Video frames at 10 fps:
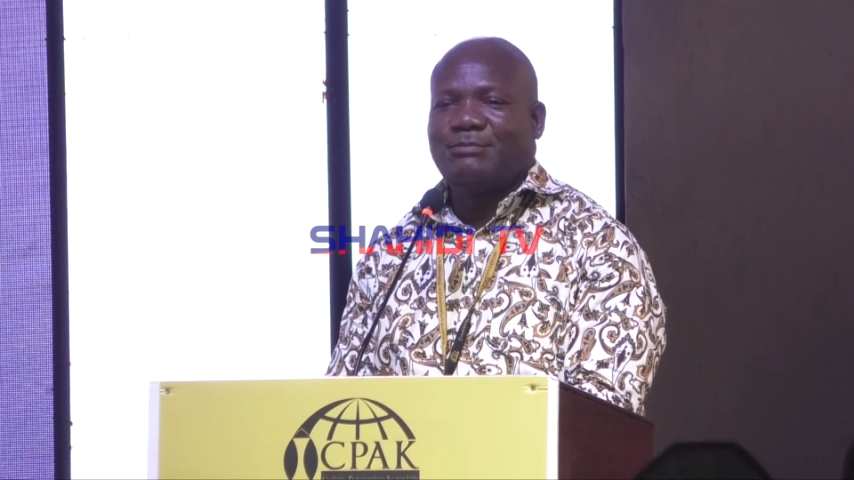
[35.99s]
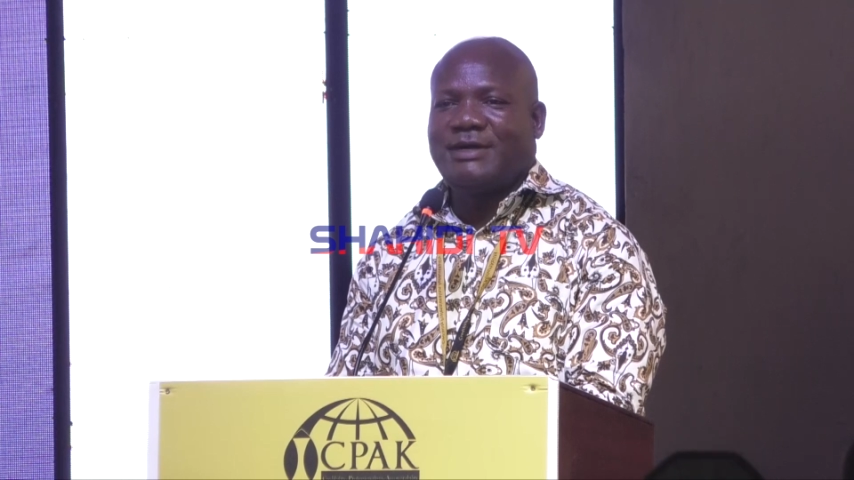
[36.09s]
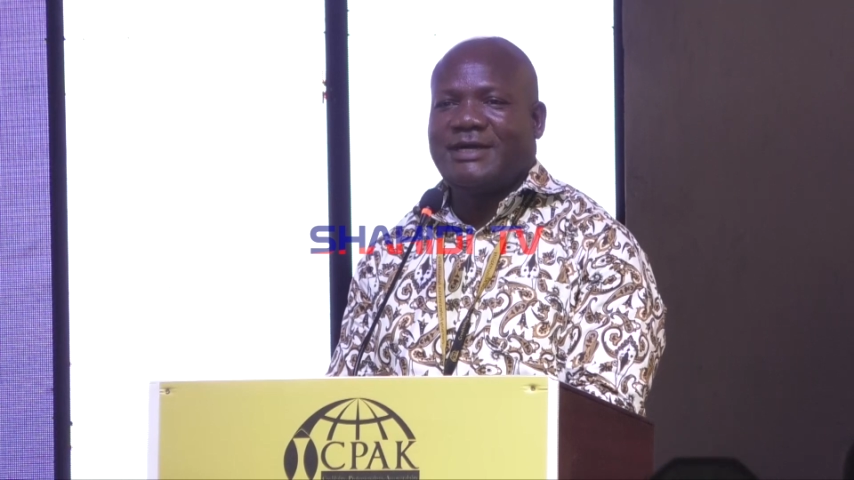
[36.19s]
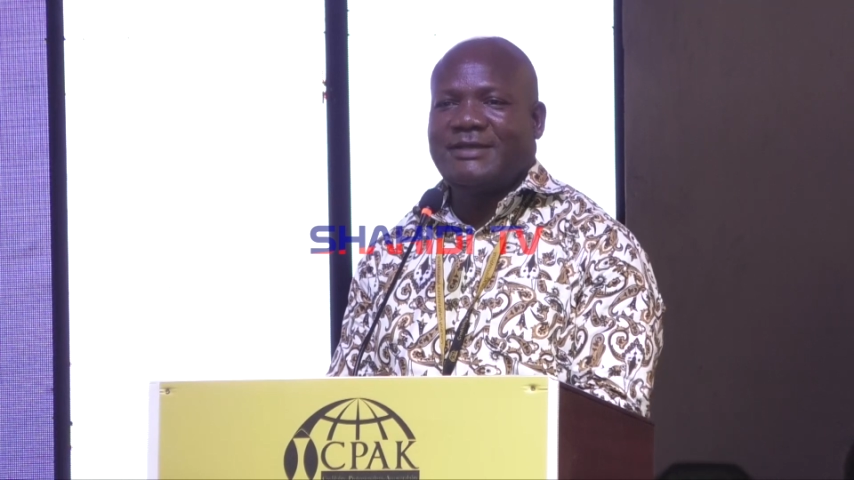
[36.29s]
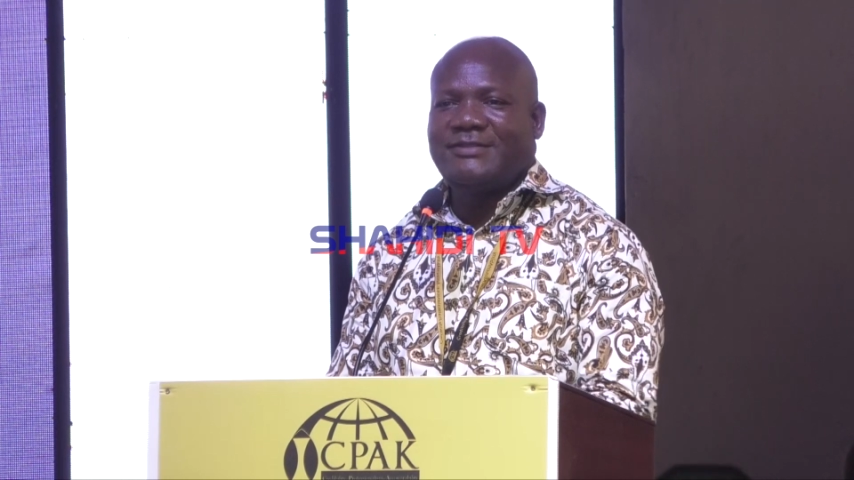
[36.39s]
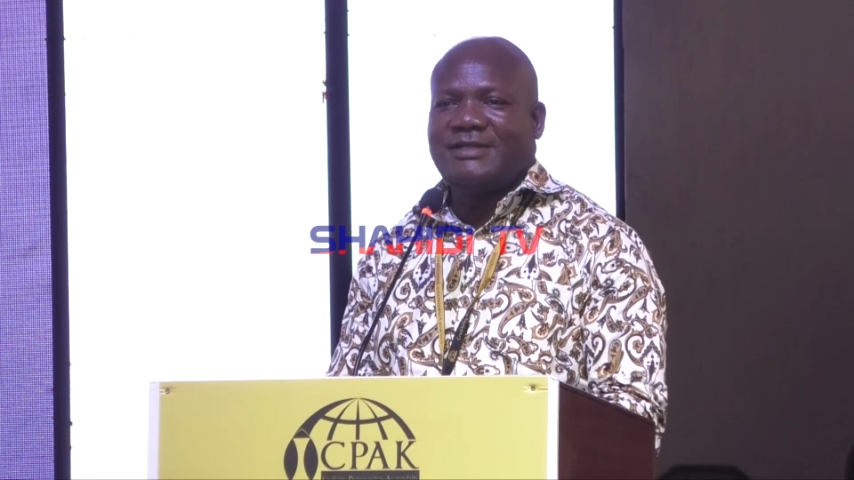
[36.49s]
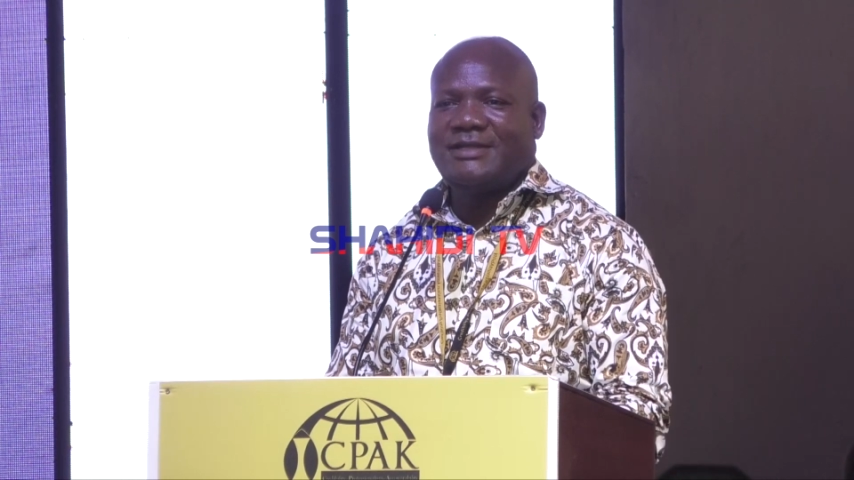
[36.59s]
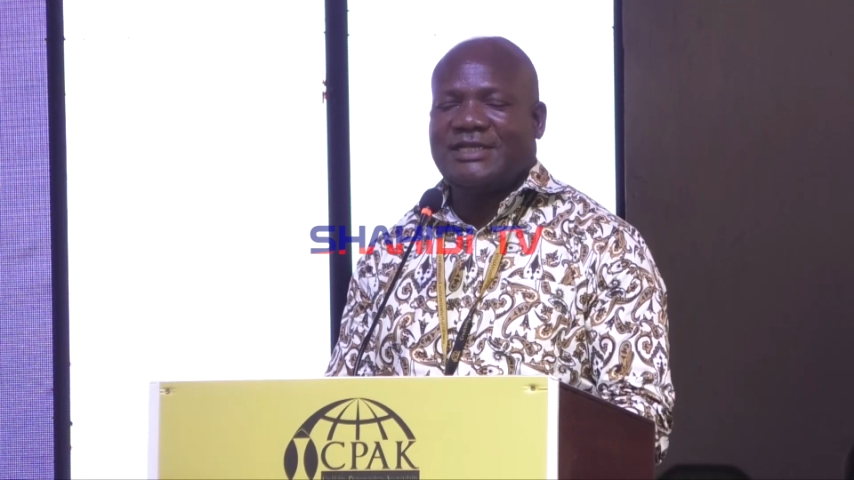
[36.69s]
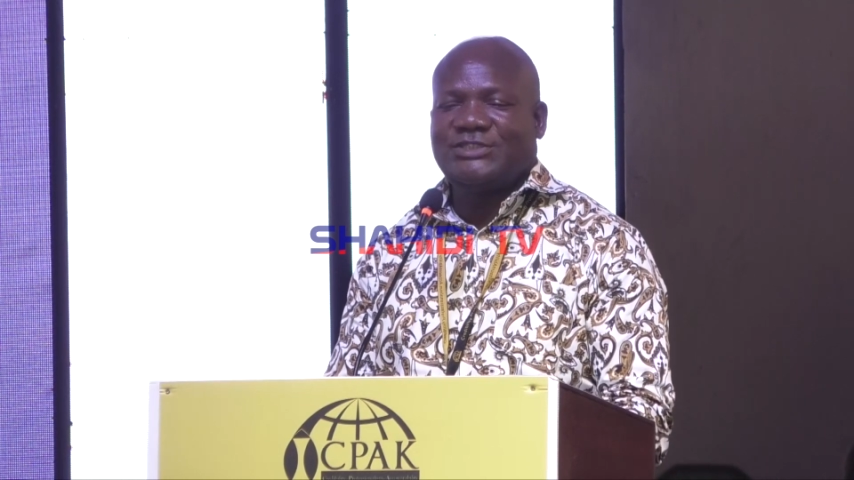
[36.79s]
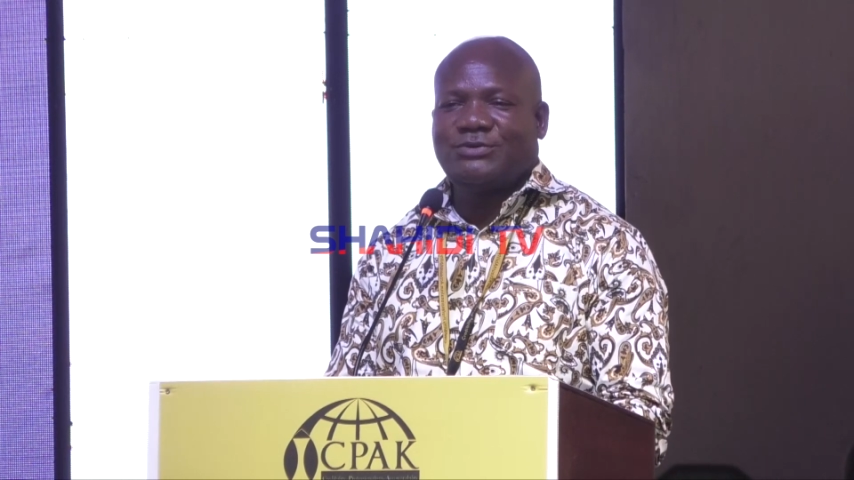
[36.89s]
by the
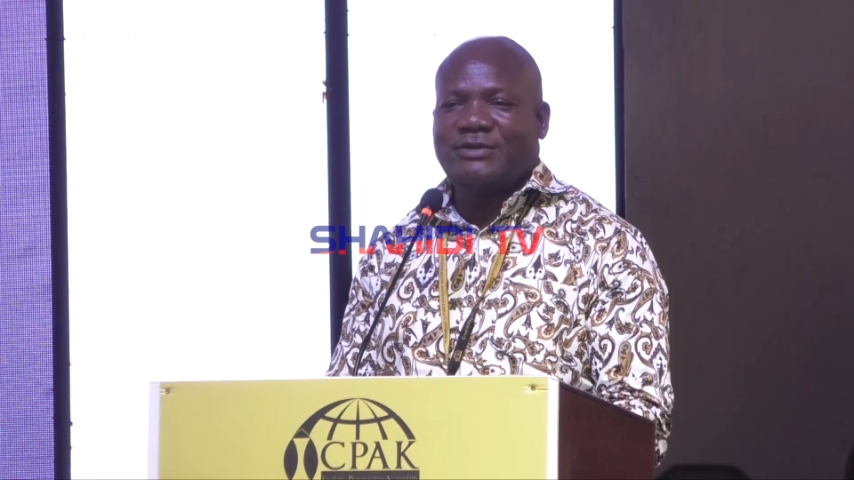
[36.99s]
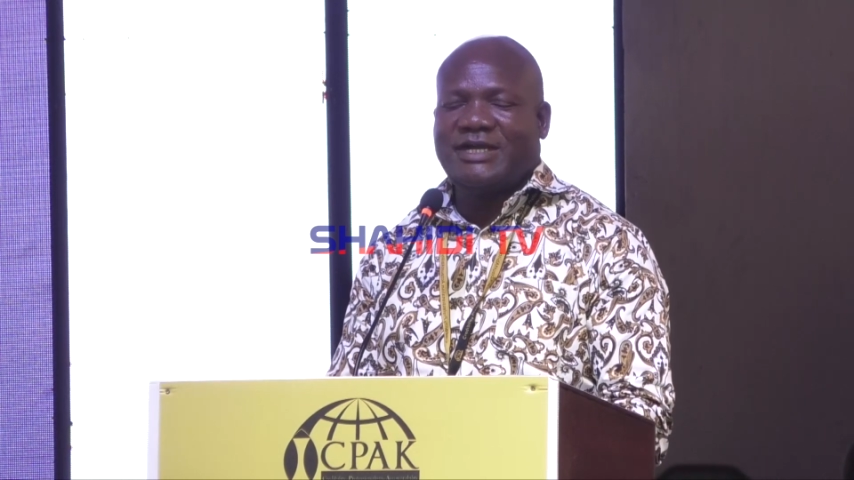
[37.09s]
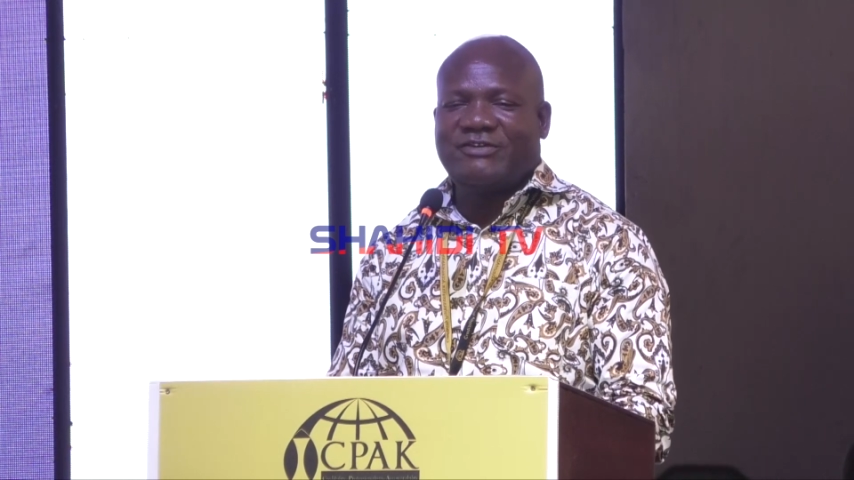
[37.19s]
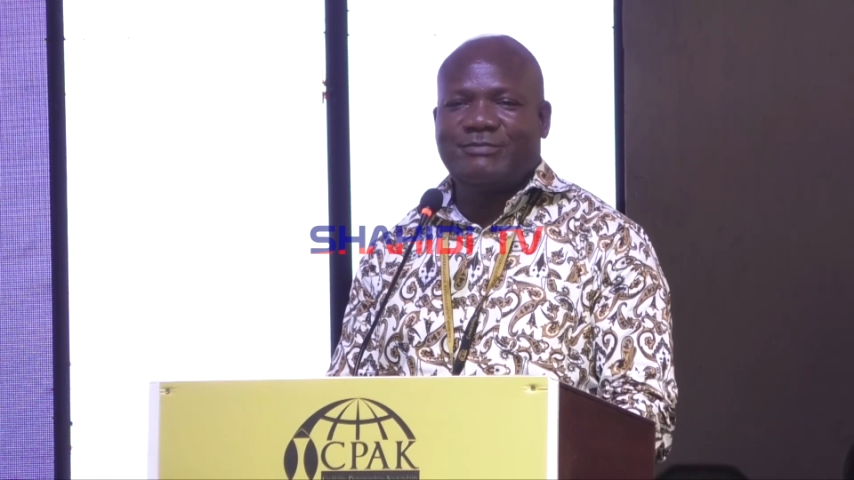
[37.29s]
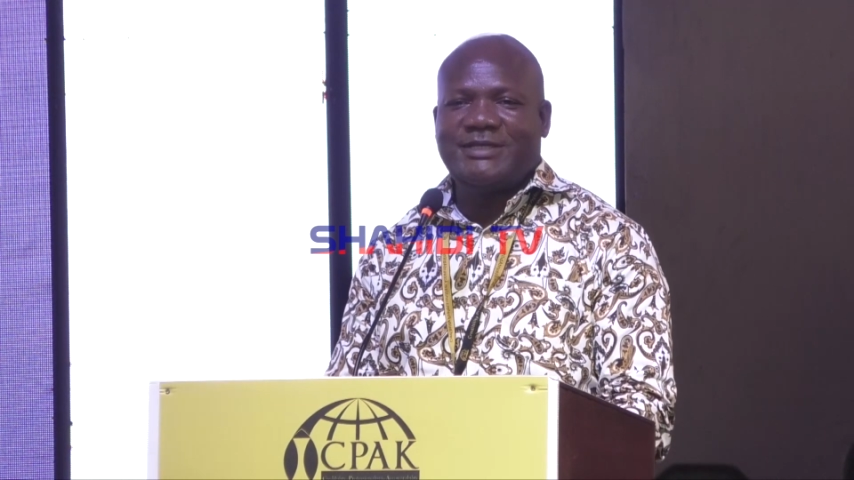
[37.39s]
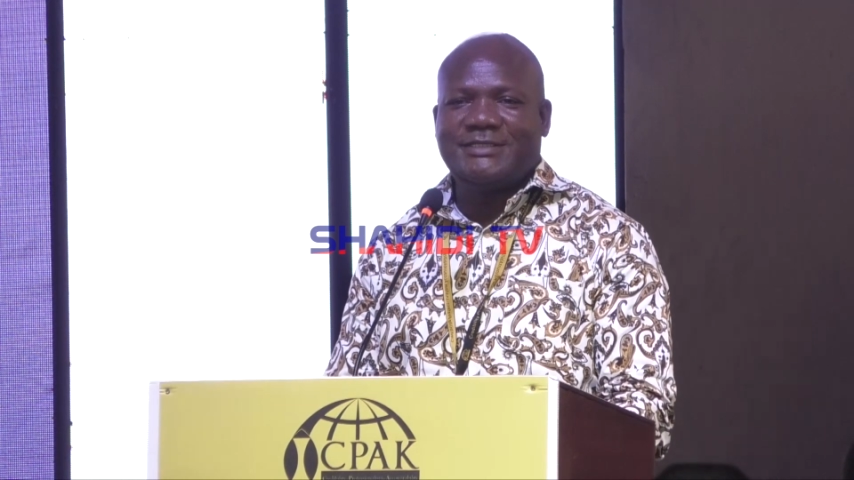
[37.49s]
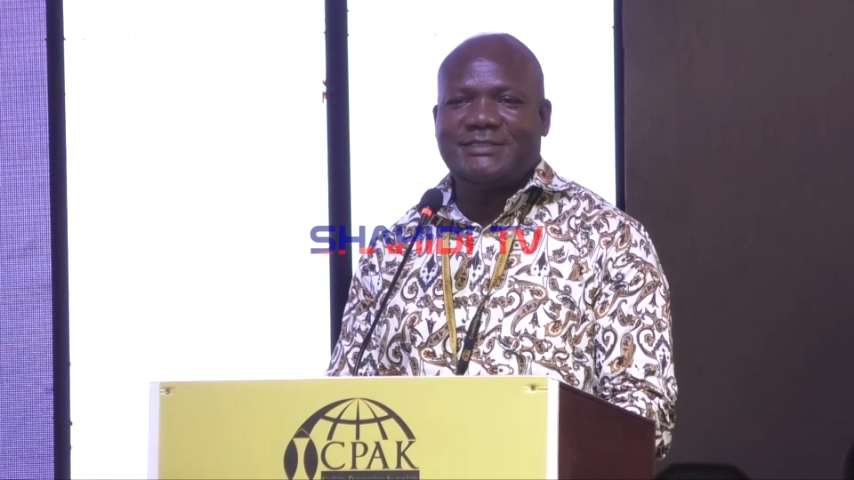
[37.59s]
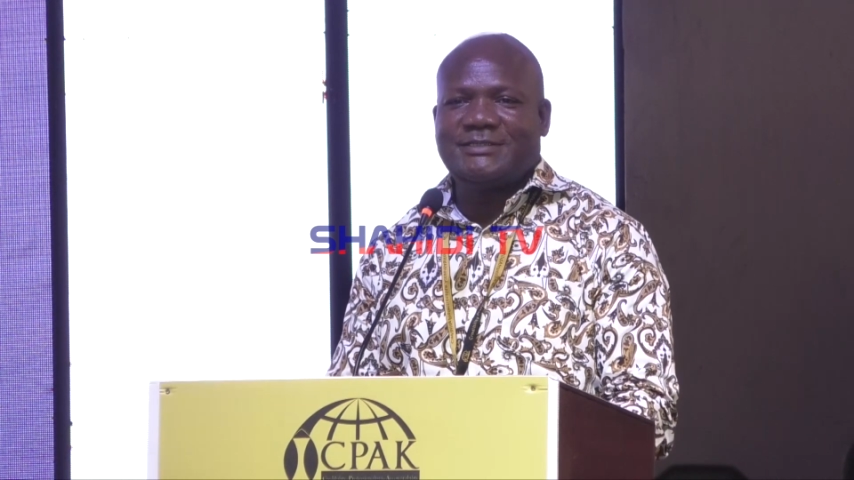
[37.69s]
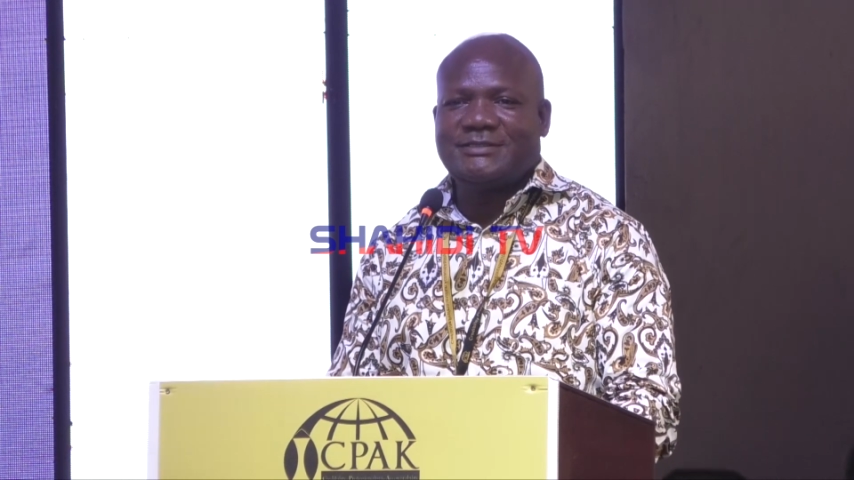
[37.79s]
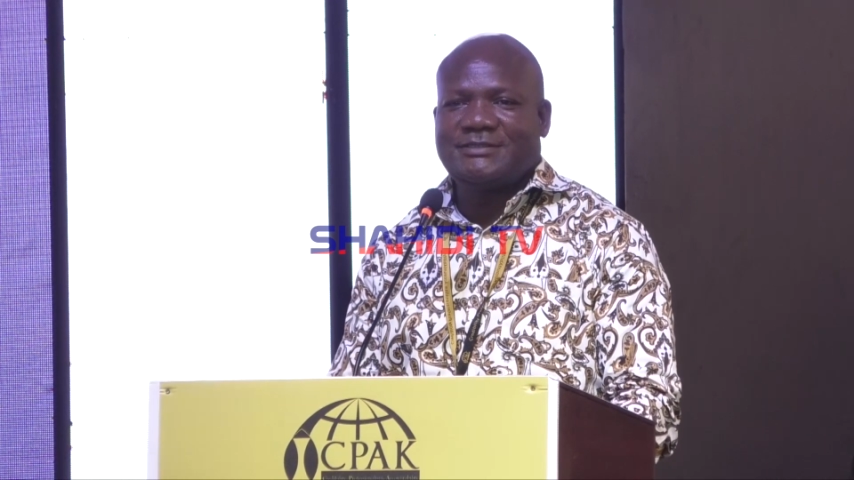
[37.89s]
national
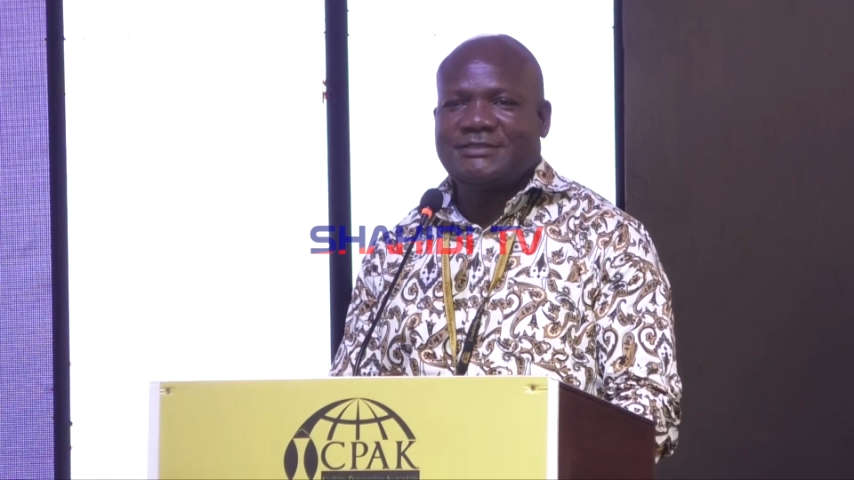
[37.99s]
government